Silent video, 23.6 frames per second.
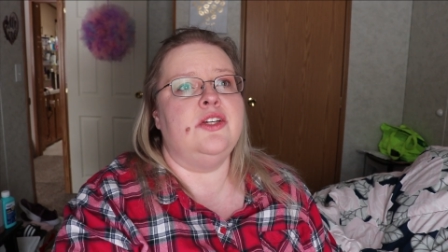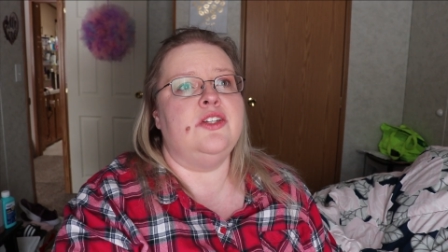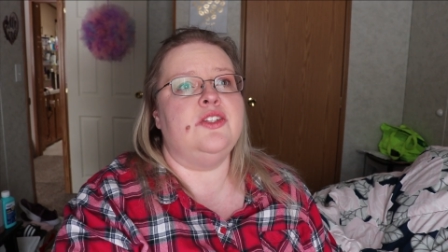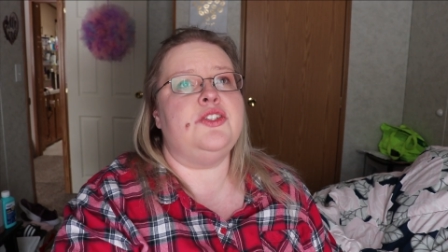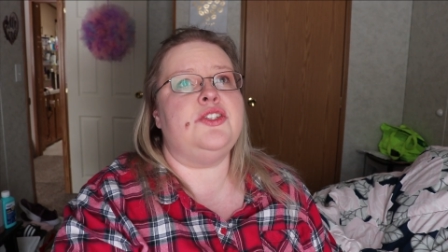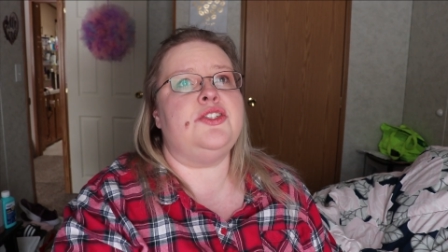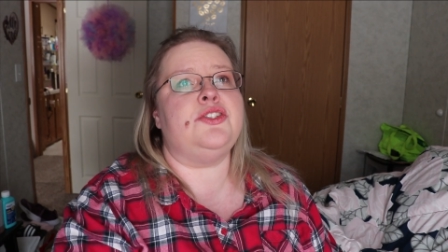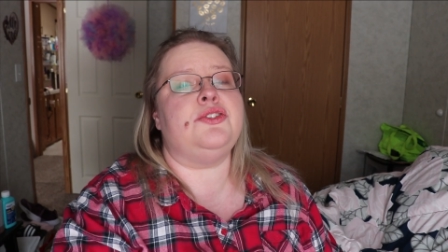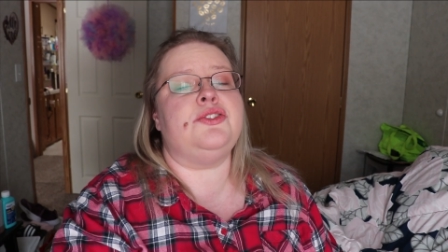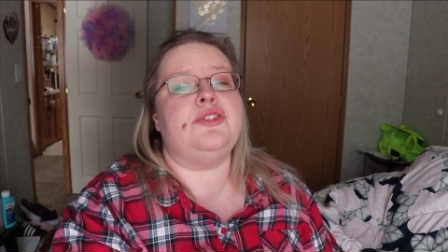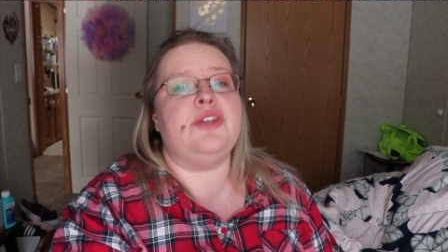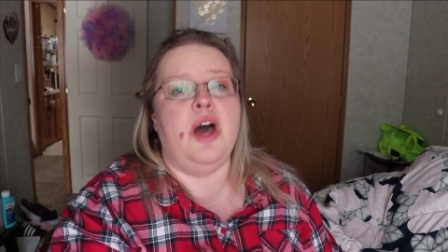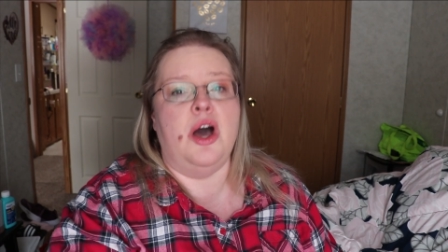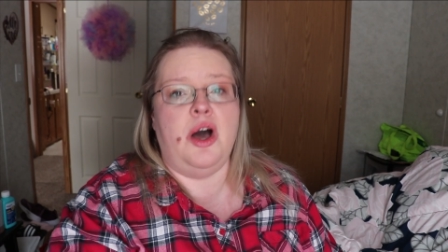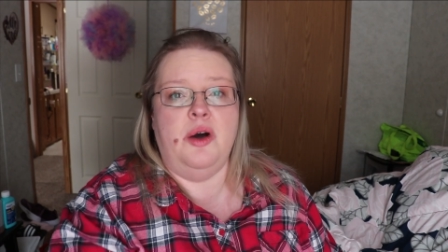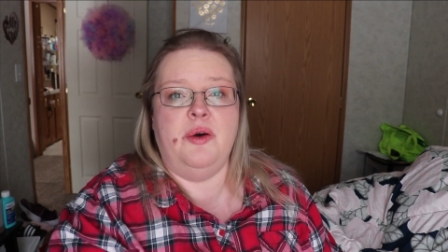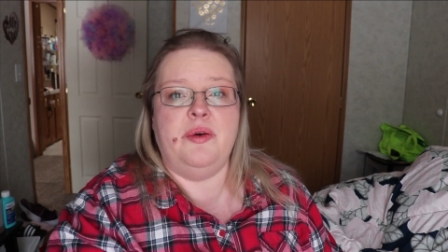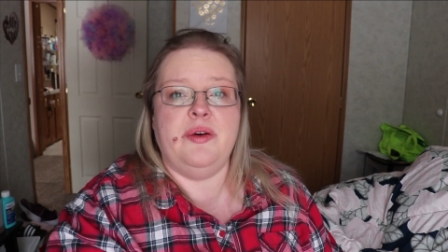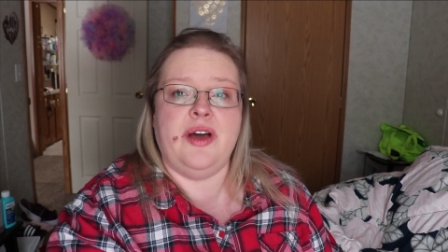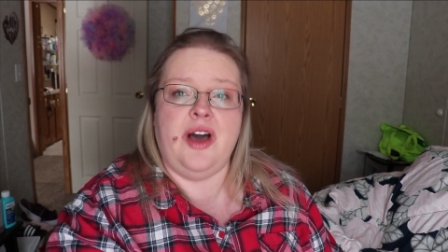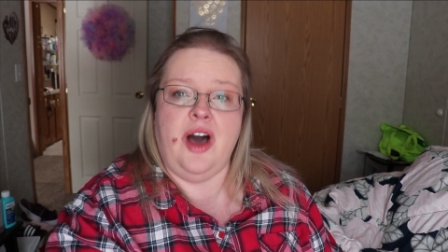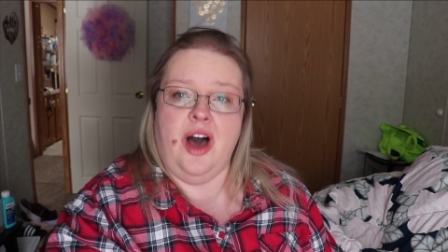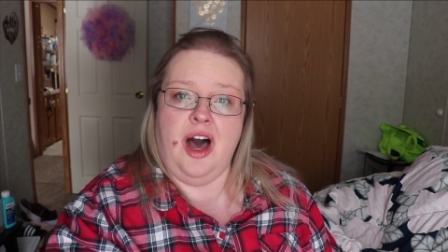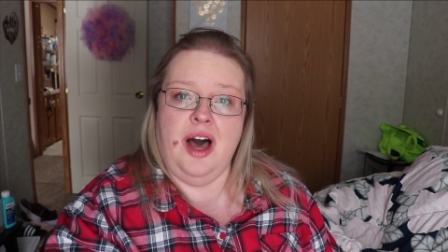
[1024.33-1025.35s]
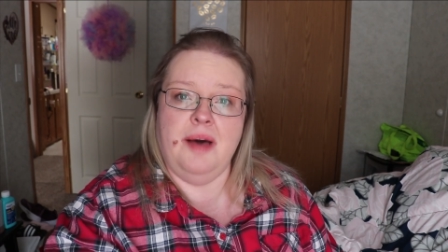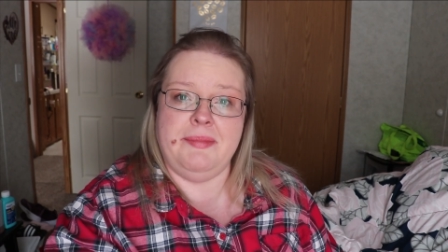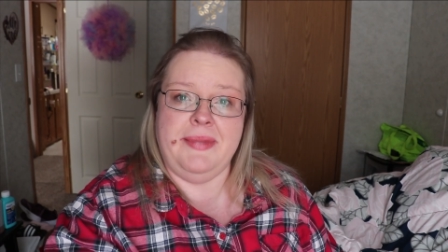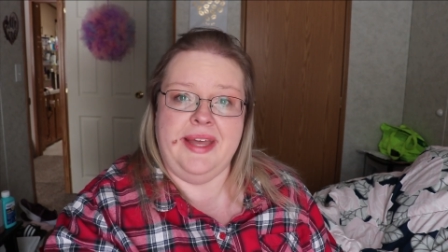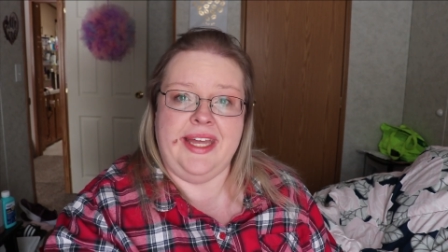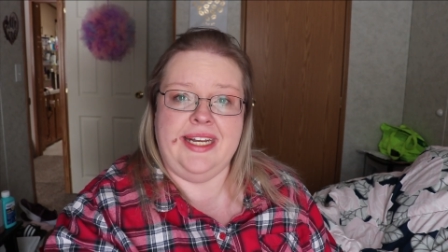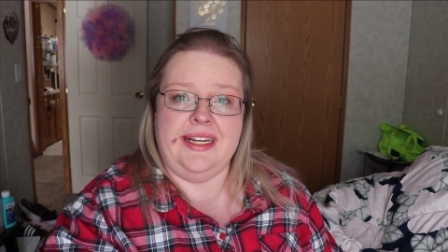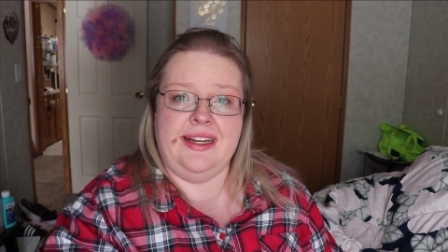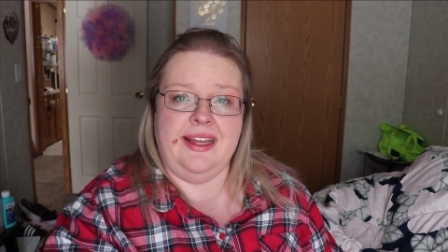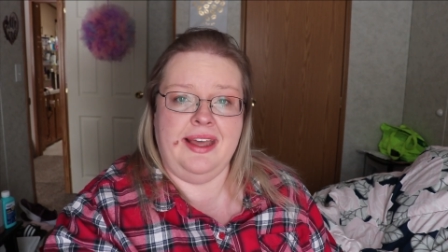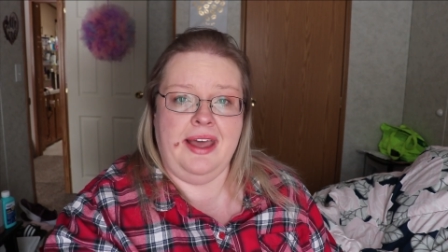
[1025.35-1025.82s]
so
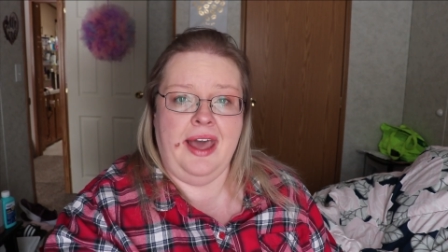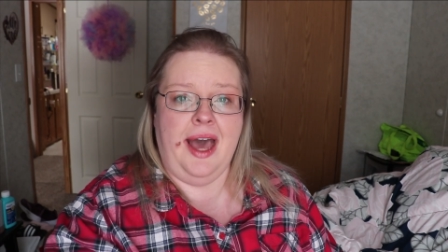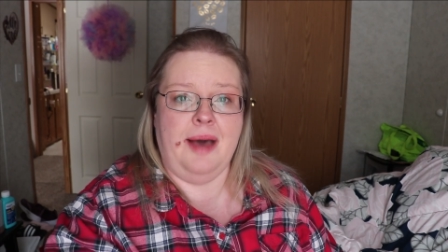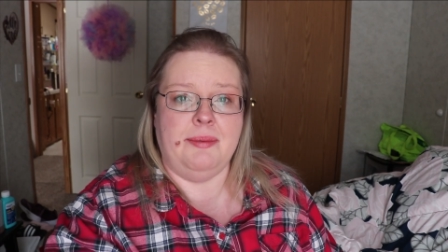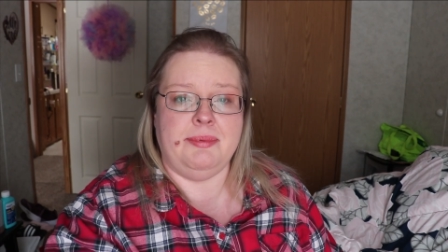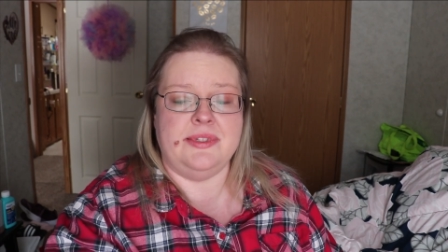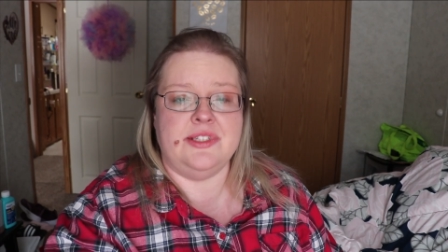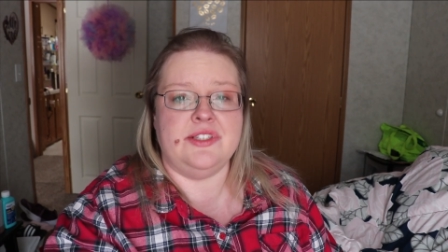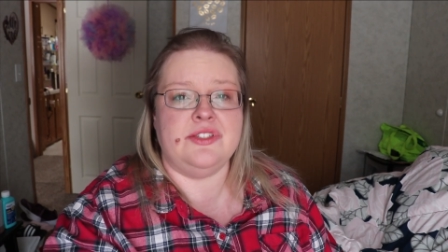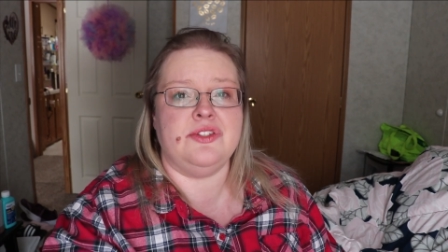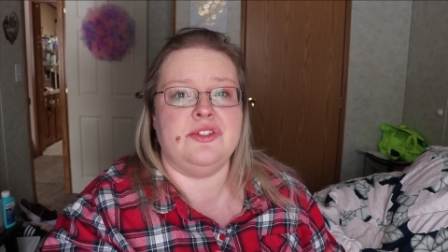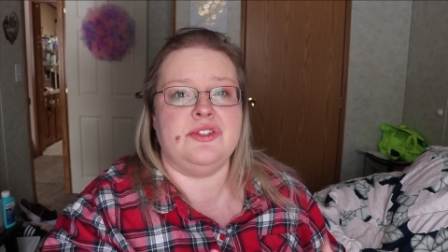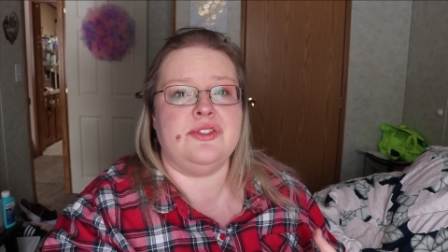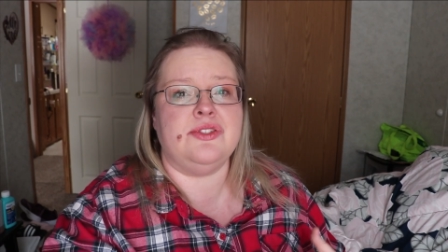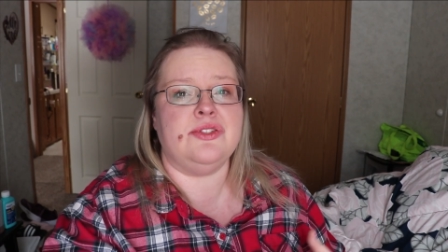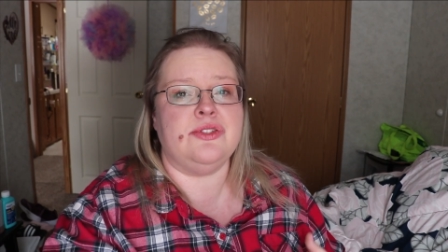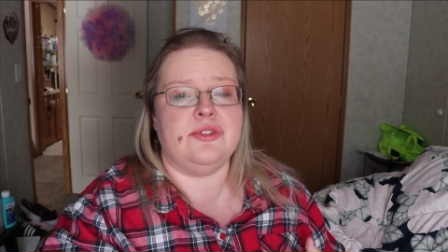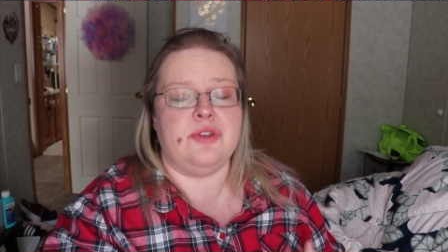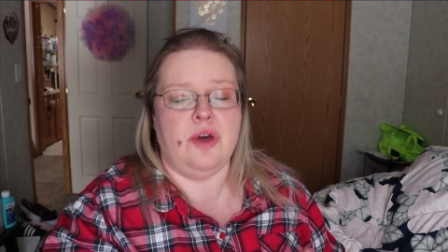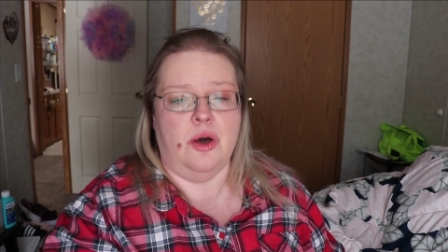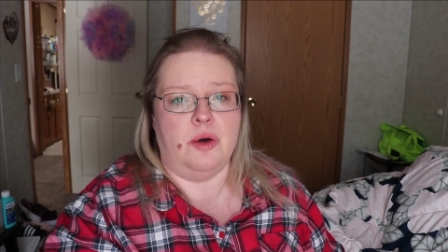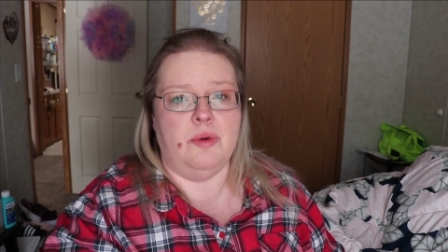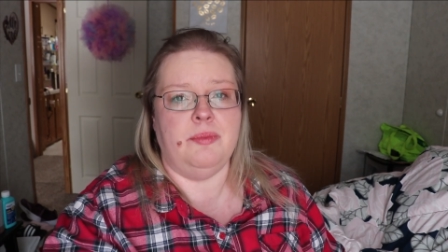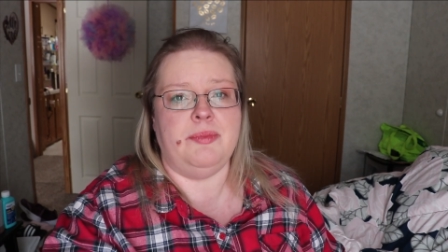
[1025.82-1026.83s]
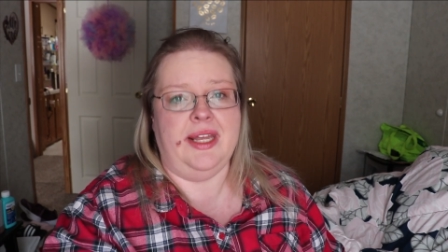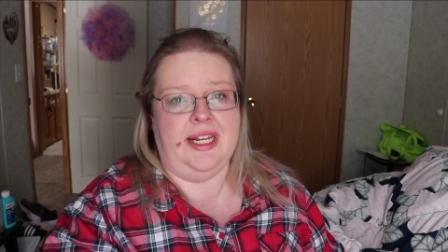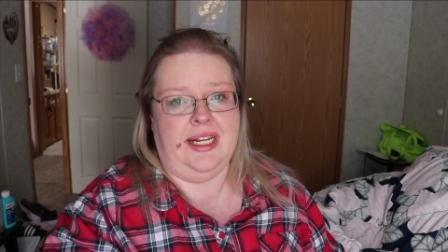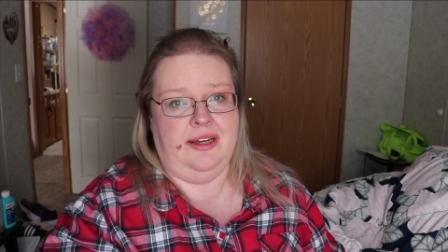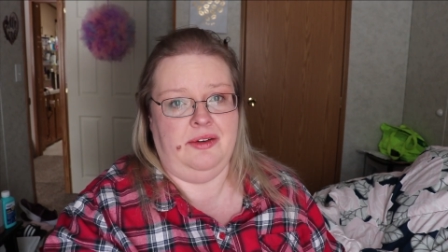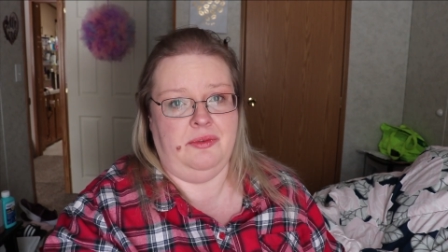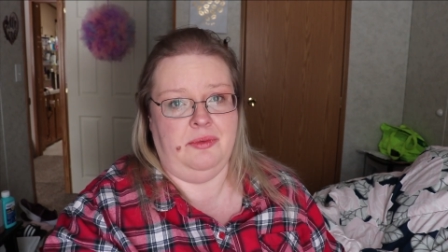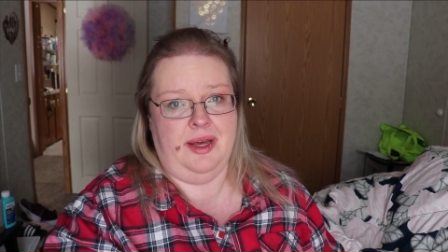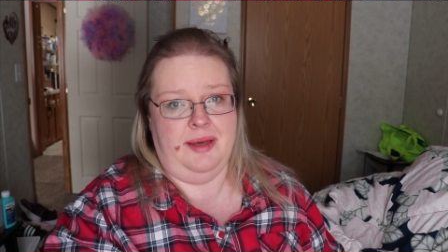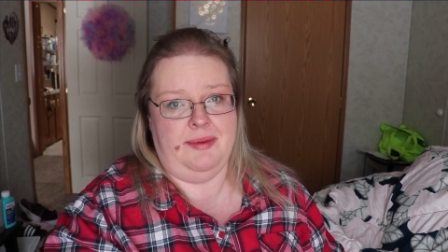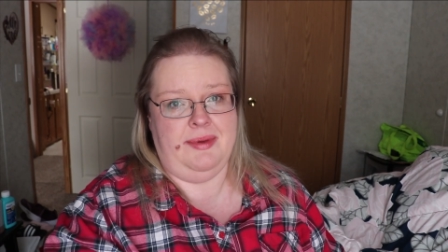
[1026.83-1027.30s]
common. It happens to so
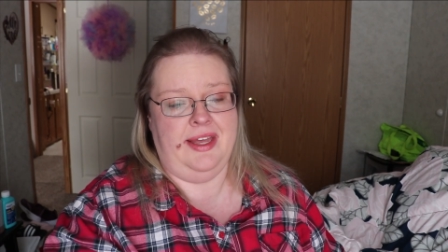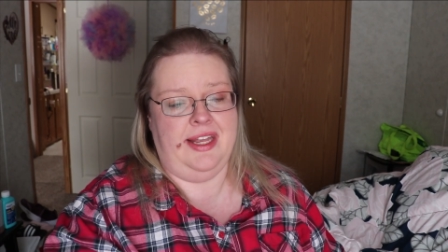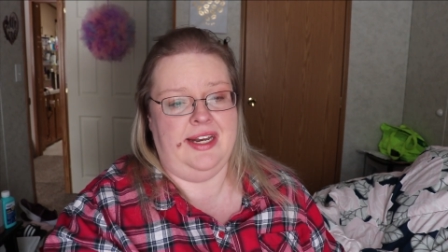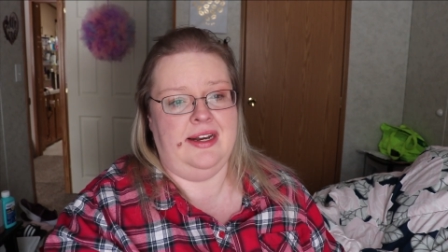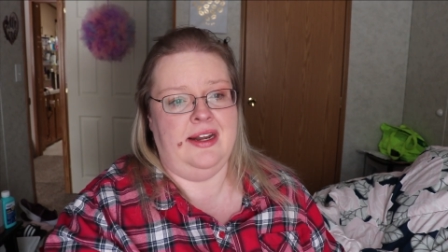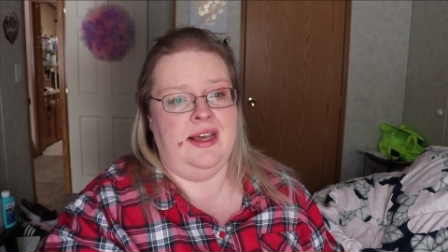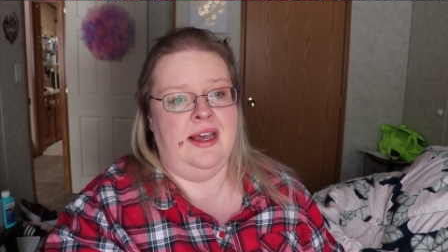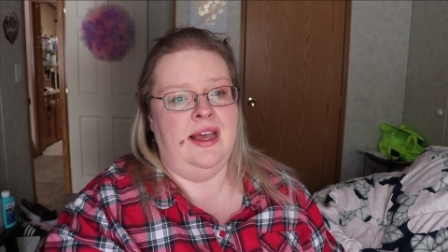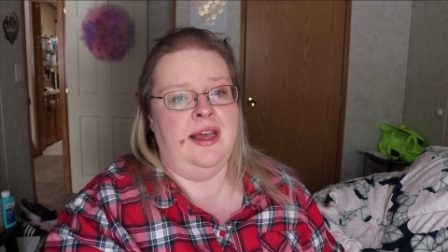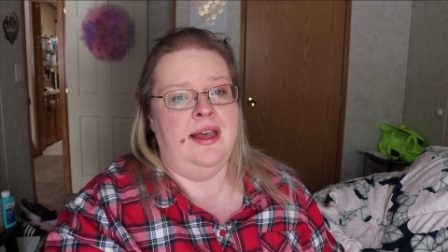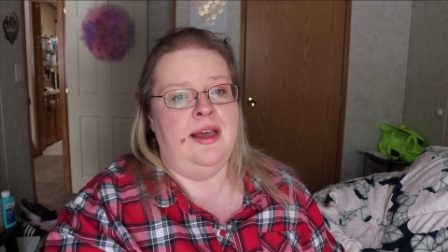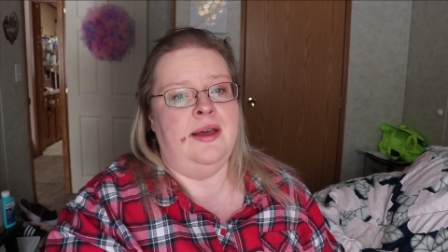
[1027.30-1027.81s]
many women.